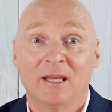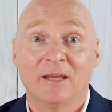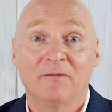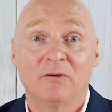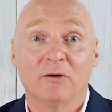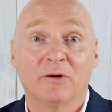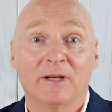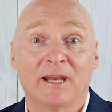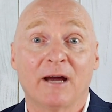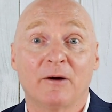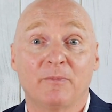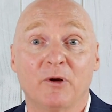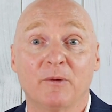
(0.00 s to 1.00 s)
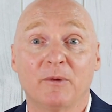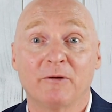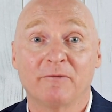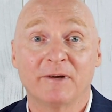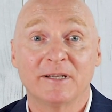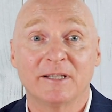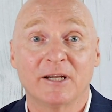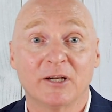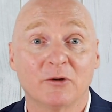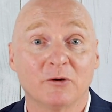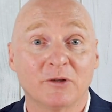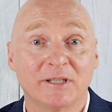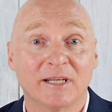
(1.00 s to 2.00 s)
If you are now a permanent resident
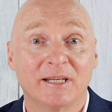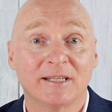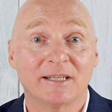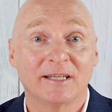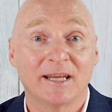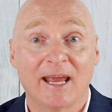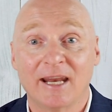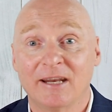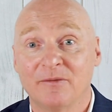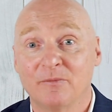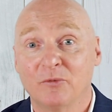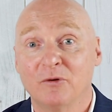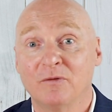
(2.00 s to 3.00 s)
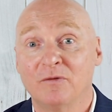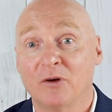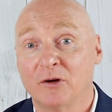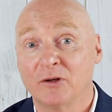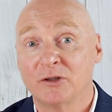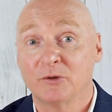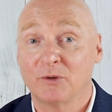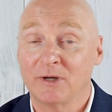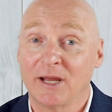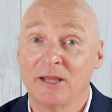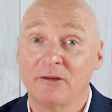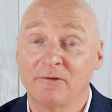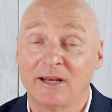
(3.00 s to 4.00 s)
or citizen and have moved on to
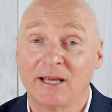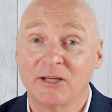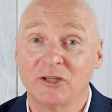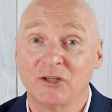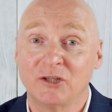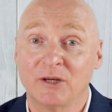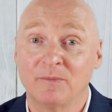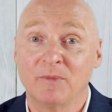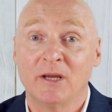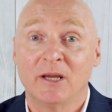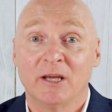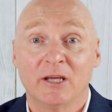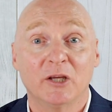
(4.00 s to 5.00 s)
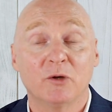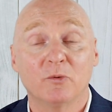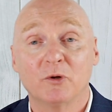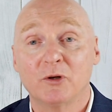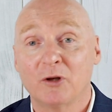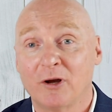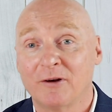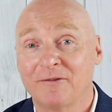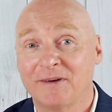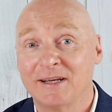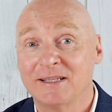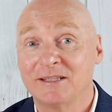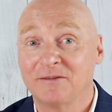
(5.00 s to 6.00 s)
another relationship, you will not
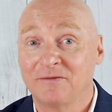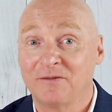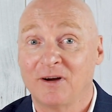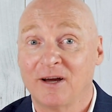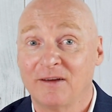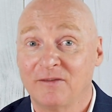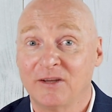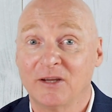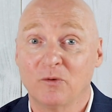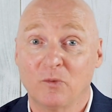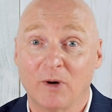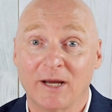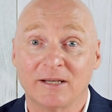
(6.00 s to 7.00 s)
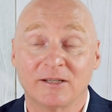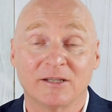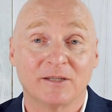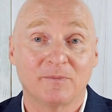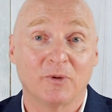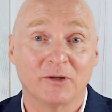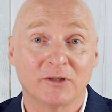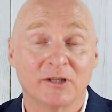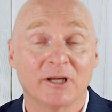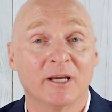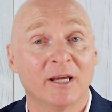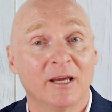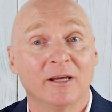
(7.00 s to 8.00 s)
face the 5-year wait to
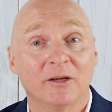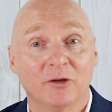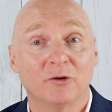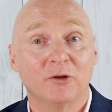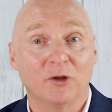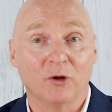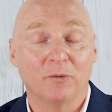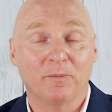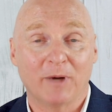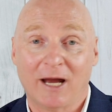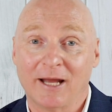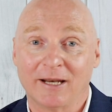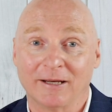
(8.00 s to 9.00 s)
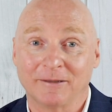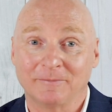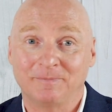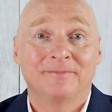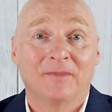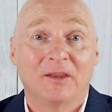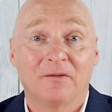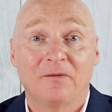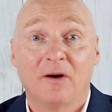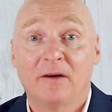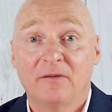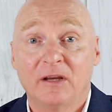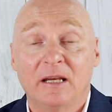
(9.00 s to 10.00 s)
sponsor your new partner. The
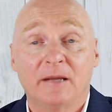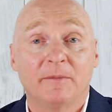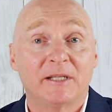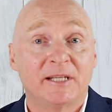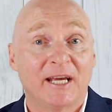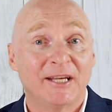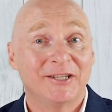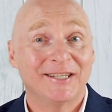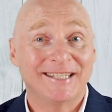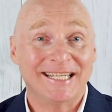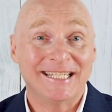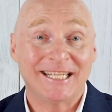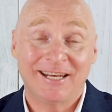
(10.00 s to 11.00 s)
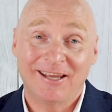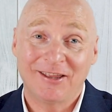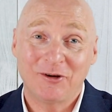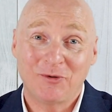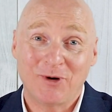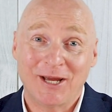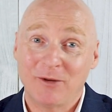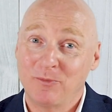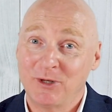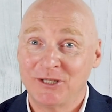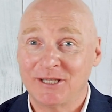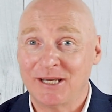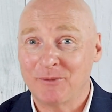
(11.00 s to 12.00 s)
5-year limitations is another way in
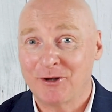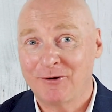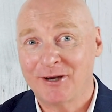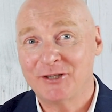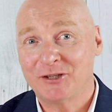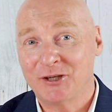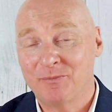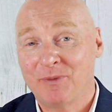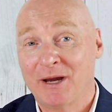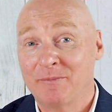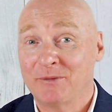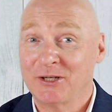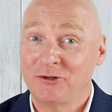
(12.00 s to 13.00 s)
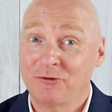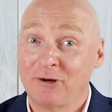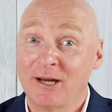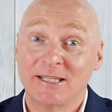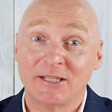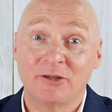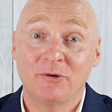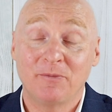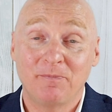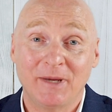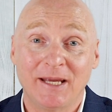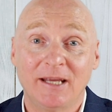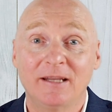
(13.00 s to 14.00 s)
which the Immigration Department tries to
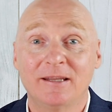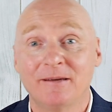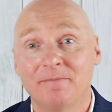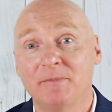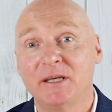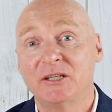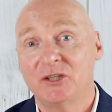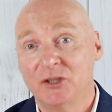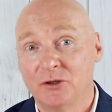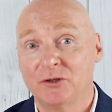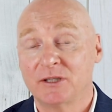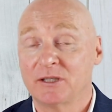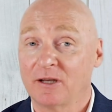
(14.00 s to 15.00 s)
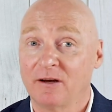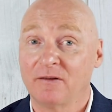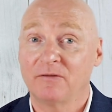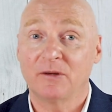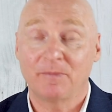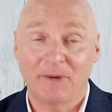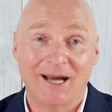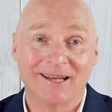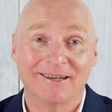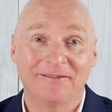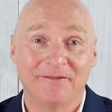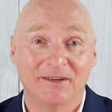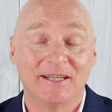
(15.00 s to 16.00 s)
impede the misuse of the
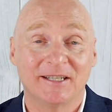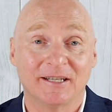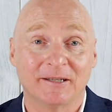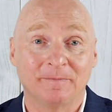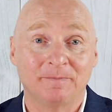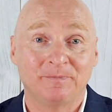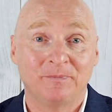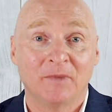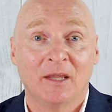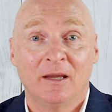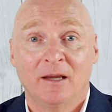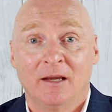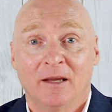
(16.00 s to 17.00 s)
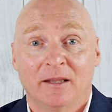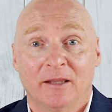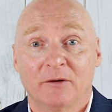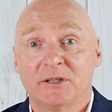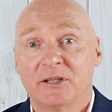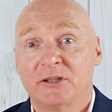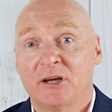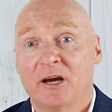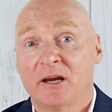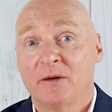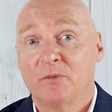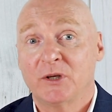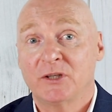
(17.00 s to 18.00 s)
partner visa. There was a
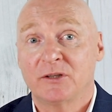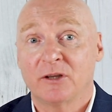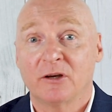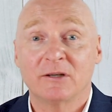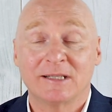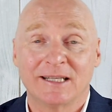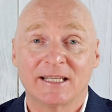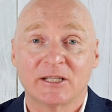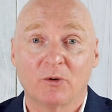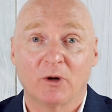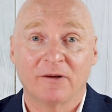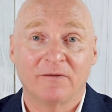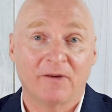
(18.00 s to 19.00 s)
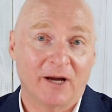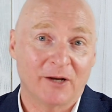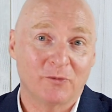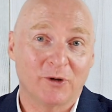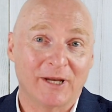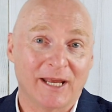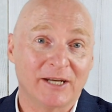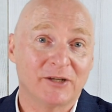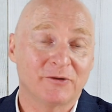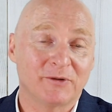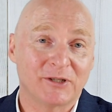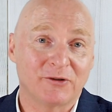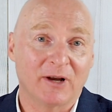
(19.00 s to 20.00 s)
time which those less qualified would
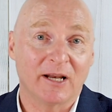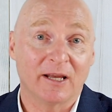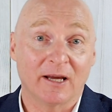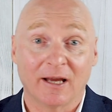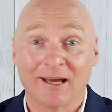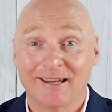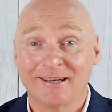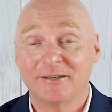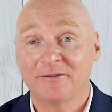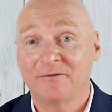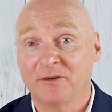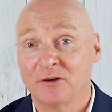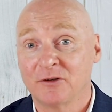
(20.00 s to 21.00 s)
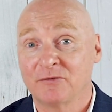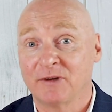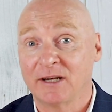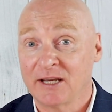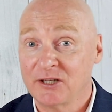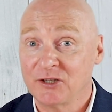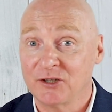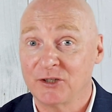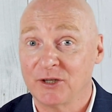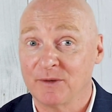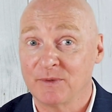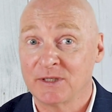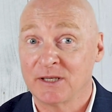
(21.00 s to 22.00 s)
enter Australia under false
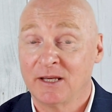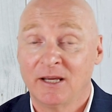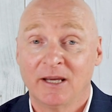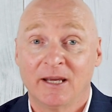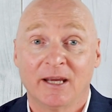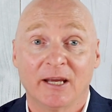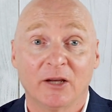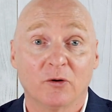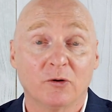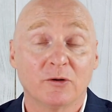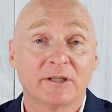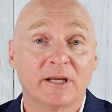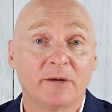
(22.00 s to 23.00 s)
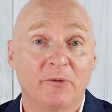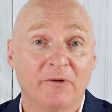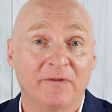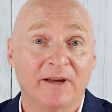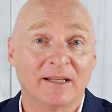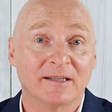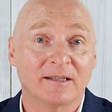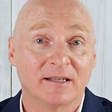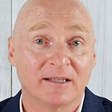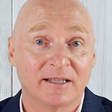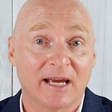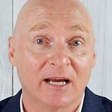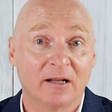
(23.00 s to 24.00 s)
relationships. It also prevents the
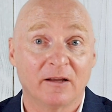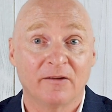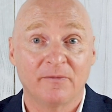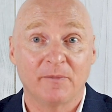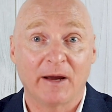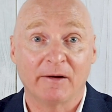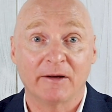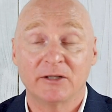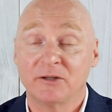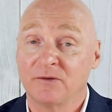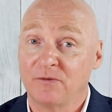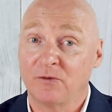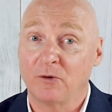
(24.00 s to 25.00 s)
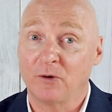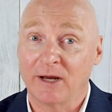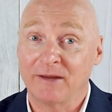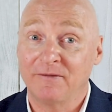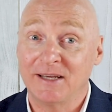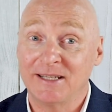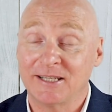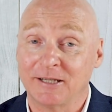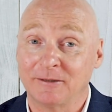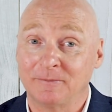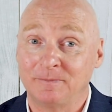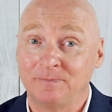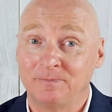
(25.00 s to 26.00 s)
sale of marriage for a
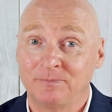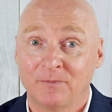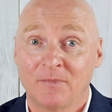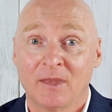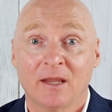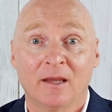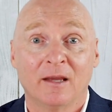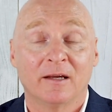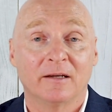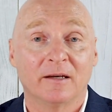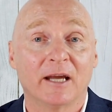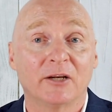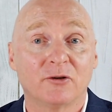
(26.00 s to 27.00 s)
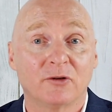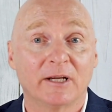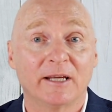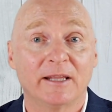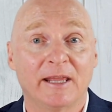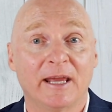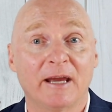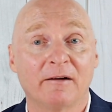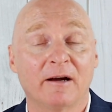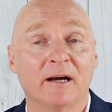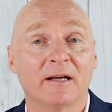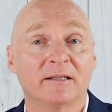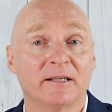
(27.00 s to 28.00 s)
visa. Naturally, there
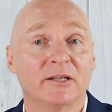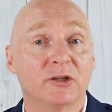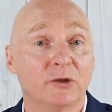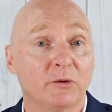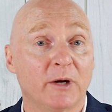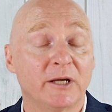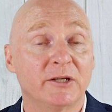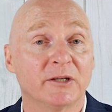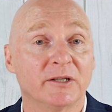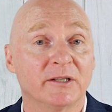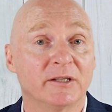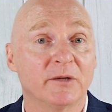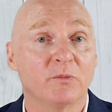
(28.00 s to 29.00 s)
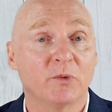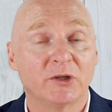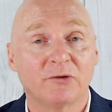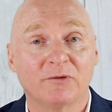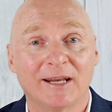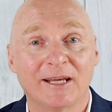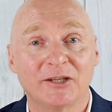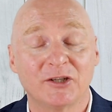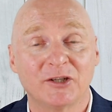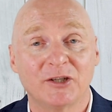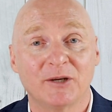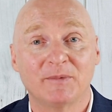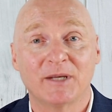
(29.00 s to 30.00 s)
are situations in which
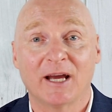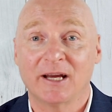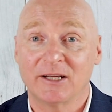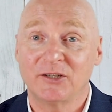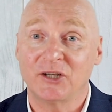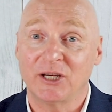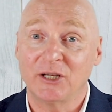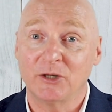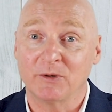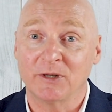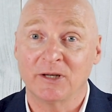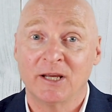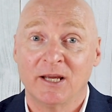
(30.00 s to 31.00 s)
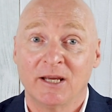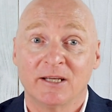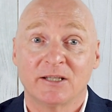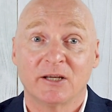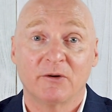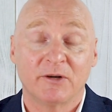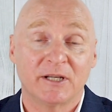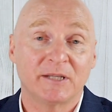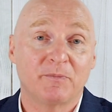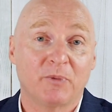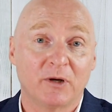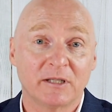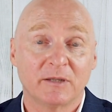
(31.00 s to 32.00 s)
relationships are genuine, so it is
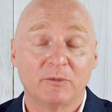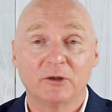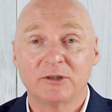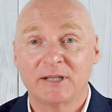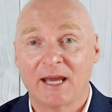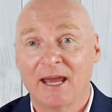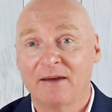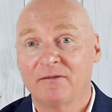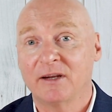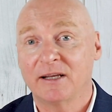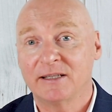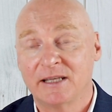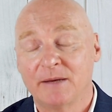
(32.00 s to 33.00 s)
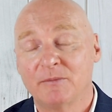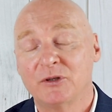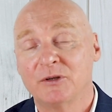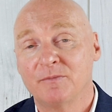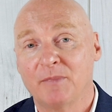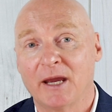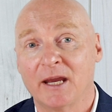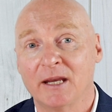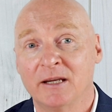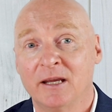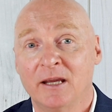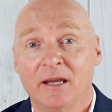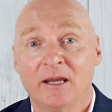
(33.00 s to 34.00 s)
possible to have an exemption
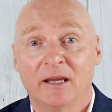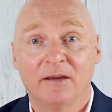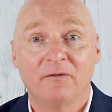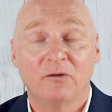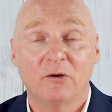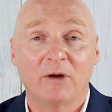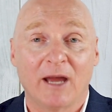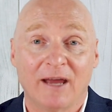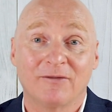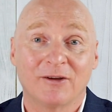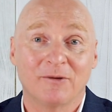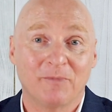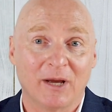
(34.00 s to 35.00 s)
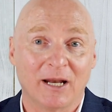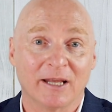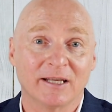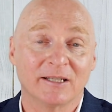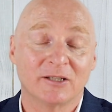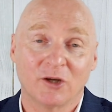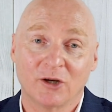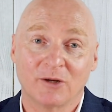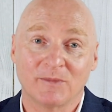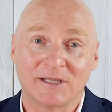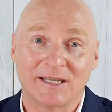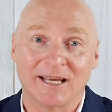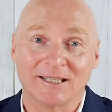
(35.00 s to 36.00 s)
made if you have compelling
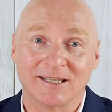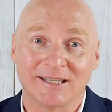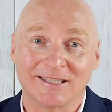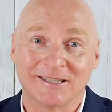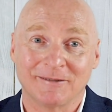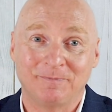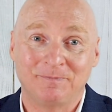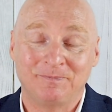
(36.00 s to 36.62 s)
circumstances.